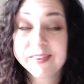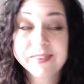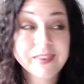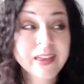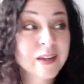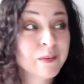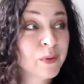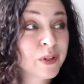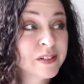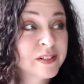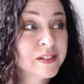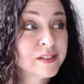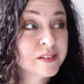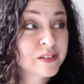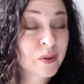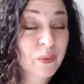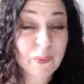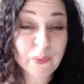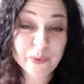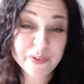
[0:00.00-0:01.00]
They were just
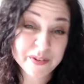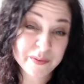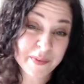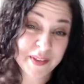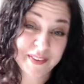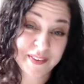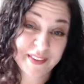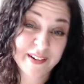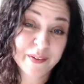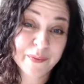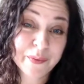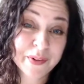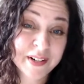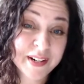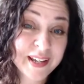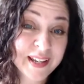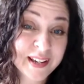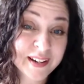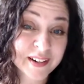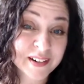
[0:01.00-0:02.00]
told something they don't want
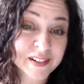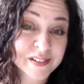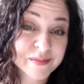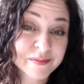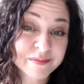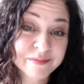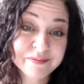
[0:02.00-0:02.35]
to hear.